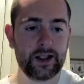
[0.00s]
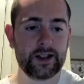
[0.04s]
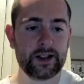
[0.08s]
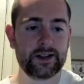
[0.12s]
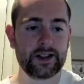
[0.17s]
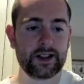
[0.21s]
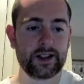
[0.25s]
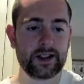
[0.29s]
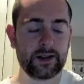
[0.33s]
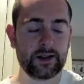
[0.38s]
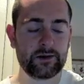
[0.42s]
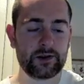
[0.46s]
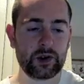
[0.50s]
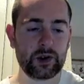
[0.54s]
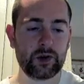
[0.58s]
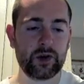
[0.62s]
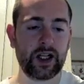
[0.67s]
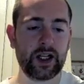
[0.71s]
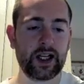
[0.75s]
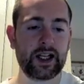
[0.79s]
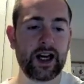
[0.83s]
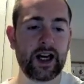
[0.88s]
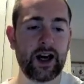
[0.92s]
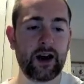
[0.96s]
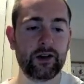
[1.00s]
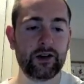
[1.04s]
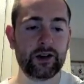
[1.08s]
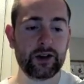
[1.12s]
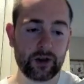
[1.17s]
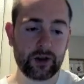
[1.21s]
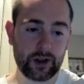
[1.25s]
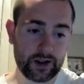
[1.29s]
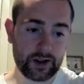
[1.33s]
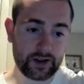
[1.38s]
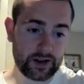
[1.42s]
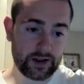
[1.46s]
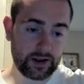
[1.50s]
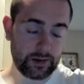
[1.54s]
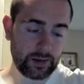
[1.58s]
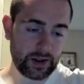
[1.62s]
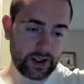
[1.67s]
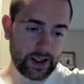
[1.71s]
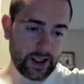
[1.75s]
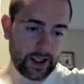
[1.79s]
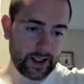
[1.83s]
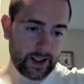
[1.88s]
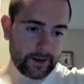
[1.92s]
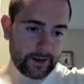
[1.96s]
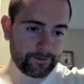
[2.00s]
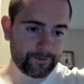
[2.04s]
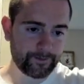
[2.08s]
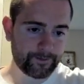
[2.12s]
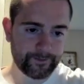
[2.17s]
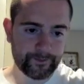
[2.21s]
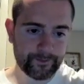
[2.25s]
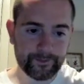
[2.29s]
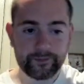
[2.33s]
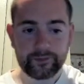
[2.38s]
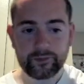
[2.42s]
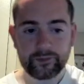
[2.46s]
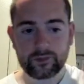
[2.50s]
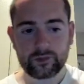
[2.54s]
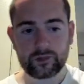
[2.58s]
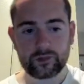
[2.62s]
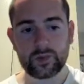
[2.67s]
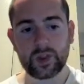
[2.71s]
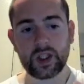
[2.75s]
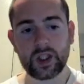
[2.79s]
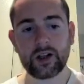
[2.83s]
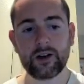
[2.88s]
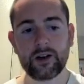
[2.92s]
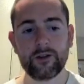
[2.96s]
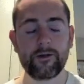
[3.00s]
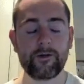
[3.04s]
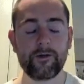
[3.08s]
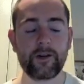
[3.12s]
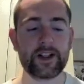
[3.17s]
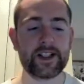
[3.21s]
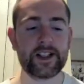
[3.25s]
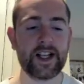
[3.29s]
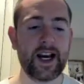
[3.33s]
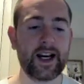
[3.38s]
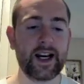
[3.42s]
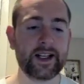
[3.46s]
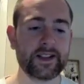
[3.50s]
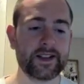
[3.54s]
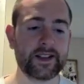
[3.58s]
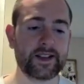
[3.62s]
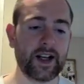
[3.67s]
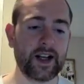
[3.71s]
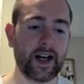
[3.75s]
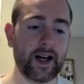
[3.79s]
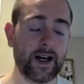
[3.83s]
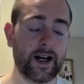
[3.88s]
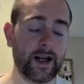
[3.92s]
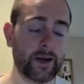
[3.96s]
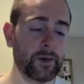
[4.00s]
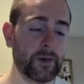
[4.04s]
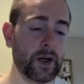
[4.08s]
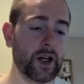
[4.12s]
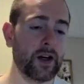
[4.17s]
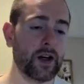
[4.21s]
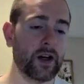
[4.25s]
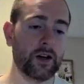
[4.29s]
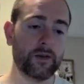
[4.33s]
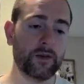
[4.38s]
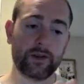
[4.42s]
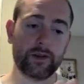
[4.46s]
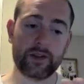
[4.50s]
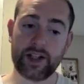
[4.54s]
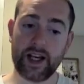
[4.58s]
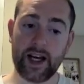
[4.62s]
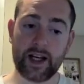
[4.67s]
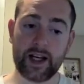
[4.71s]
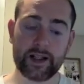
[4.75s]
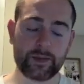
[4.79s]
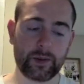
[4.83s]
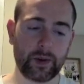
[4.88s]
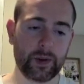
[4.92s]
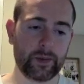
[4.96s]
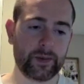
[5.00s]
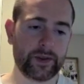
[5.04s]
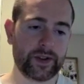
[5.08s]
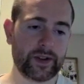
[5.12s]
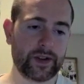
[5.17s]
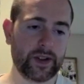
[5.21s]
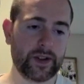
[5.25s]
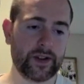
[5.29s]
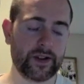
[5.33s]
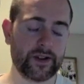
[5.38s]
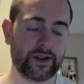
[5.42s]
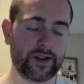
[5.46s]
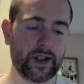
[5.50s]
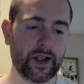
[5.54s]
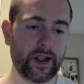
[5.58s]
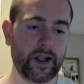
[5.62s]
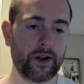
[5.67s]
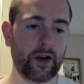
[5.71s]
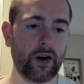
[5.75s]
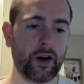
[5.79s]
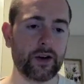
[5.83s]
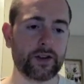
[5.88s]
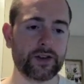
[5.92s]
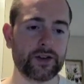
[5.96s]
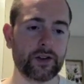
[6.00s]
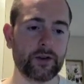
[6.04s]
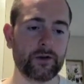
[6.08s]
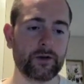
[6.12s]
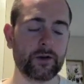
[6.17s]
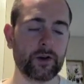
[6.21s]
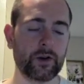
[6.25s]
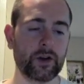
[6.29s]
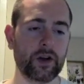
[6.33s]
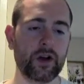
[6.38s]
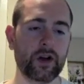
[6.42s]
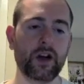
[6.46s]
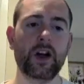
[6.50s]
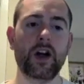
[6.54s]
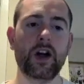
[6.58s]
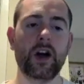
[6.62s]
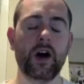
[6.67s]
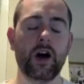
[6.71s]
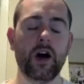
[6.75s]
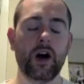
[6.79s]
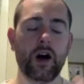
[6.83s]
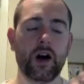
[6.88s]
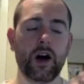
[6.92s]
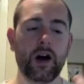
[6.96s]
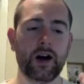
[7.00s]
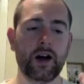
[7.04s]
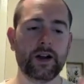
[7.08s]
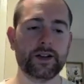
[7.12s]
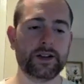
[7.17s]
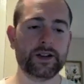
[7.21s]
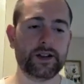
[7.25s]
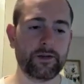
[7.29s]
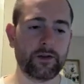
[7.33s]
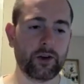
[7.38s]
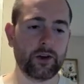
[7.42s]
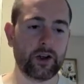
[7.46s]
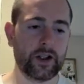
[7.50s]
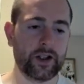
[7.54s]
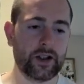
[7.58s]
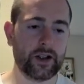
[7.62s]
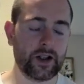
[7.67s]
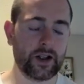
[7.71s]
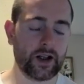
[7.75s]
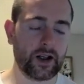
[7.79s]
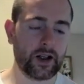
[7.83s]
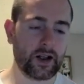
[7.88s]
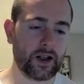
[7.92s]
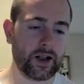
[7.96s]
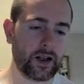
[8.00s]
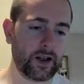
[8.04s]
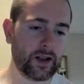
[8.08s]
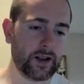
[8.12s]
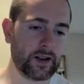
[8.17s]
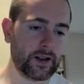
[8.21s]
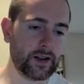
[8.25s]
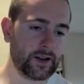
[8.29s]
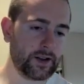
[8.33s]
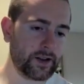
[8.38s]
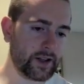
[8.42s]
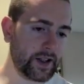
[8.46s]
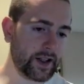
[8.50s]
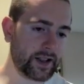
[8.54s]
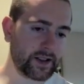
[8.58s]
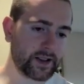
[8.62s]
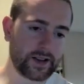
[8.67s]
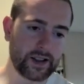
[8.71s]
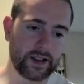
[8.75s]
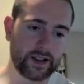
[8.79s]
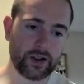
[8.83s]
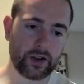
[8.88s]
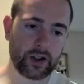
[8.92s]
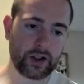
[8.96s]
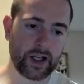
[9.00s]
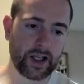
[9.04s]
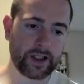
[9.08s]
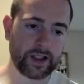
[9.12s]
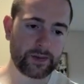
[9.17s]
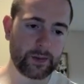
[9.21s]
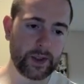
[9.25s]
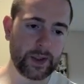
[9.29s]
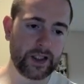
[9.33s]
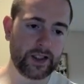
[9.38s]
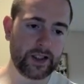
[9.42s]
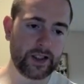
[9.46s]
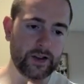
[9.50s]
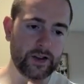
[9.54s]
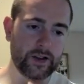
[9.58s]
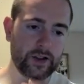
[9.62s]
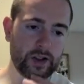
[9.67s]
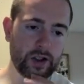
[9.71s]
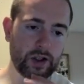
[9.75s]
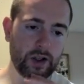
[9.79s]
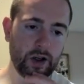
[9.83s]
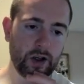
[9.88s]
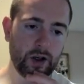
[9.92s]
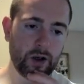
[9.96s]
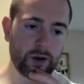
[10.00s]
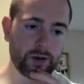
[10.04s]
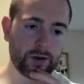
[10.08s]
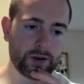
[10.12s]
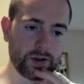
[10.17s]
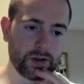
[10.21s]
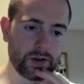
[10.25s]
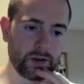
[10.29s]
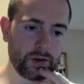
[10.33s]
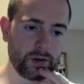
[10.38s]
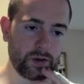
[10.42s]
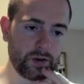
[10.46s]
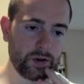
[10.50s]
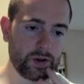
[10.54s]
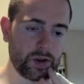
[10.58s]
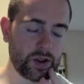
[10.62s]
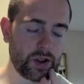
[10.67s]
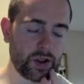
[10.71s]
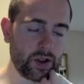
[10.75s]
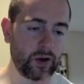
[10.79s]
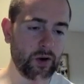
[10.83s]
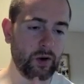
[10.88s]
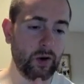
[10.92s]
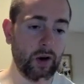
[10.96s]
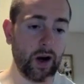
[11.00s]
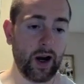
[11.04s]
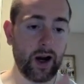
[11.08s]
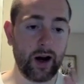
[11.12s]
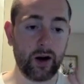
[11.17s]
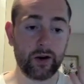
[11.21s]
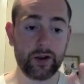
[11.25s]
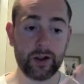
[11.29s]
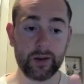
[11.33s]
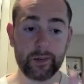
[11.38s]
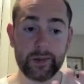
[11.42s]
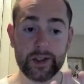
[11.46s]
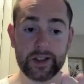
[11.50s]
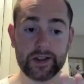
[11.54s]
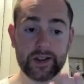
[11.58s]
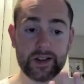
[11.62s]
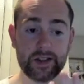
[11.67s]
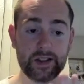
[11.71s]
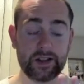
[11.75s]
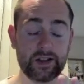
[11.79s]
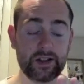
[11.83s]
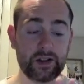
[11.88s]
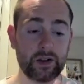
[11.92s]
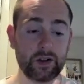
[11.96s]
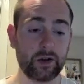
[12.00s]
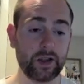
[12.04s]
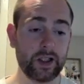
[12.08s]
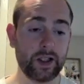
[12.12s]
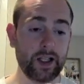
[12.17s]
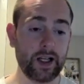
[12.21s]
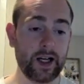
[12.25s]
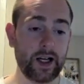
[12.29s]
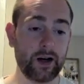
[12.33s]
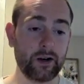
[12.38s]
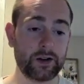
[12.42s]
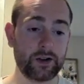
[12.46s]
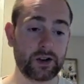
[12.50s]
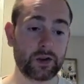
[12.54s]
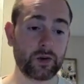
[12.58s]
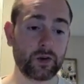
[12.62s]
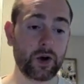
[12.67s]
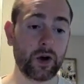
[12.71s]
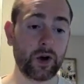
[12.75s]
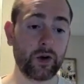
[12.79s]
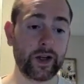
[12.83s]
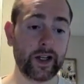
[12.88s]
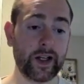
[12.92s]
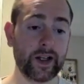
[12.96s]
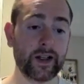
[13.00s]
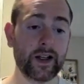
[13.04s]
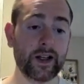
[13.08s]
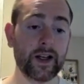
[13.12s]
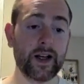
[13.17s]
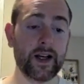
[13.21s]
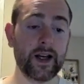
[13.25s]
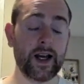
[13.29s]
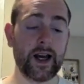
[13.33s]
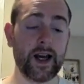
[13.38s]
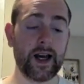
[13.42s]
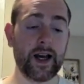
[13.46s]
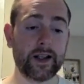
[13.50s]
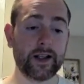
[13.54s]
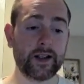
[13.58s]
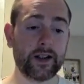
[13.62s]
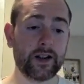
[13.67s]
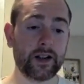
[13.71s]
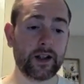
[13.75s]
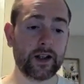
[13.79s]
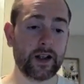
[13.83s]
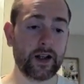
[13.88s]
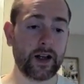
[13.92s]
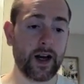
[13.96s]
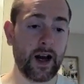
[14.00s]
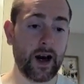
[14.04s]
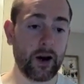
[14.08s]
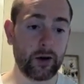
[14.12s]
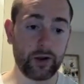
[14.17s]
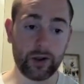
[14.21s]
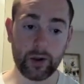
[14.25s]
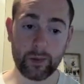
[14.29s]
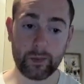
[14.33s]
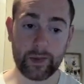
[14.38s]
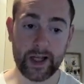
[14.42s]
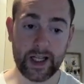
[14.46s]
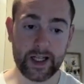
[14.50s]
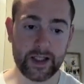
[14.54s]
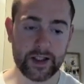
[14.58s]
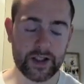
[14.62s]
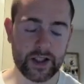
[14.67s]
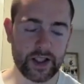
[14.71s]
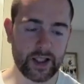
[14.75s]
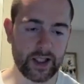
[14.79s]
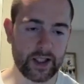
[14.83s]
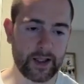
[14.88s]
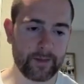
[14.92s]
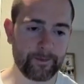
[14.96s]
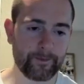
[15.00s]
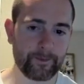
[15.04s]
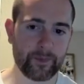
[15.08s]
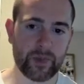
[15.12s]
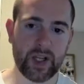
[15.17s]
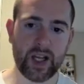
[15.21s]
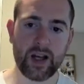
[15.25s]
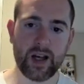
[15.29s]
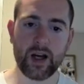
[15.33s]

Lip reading: to give to an accountant or a CPA for tax time, for tax purposes, and also for different things that you guys may need to show how your business is doing and how it's growing, and how you're managing it.